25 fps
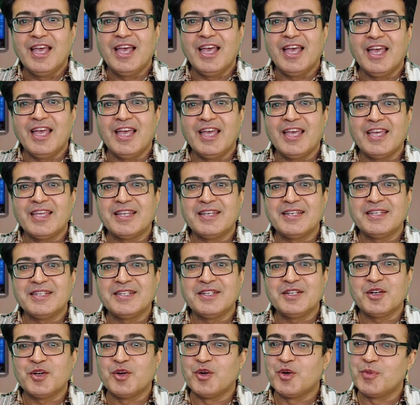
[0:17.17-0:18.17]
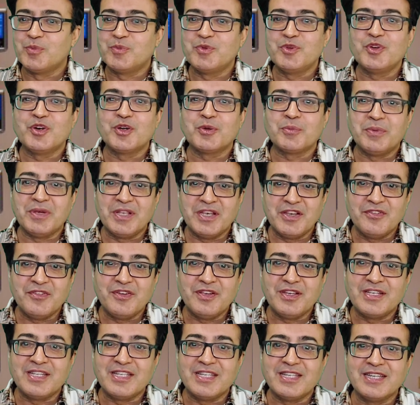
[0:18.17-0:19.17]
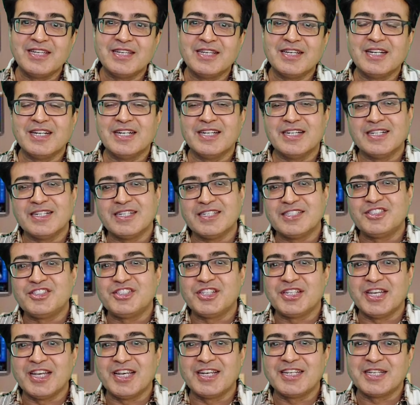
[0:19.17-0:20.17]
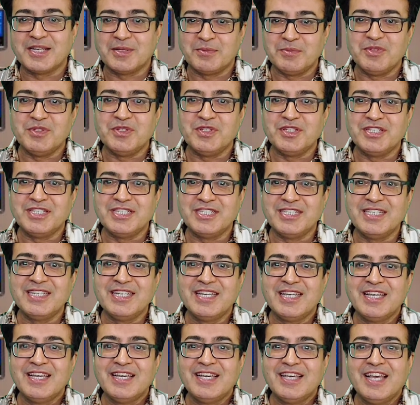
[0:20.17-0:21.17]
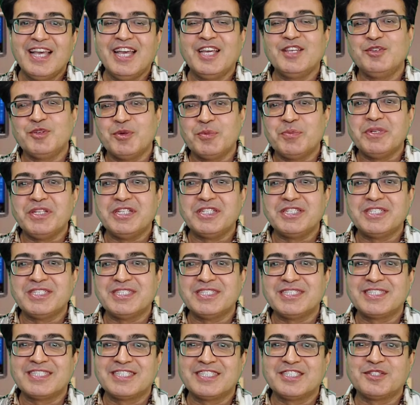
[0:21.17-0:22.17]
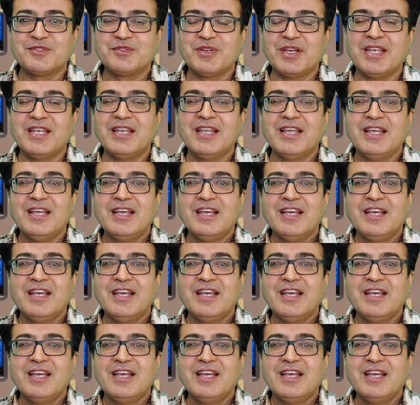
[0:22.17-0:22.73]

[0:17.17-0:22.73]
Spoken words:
and hope you are benefiting general community and your patients as well.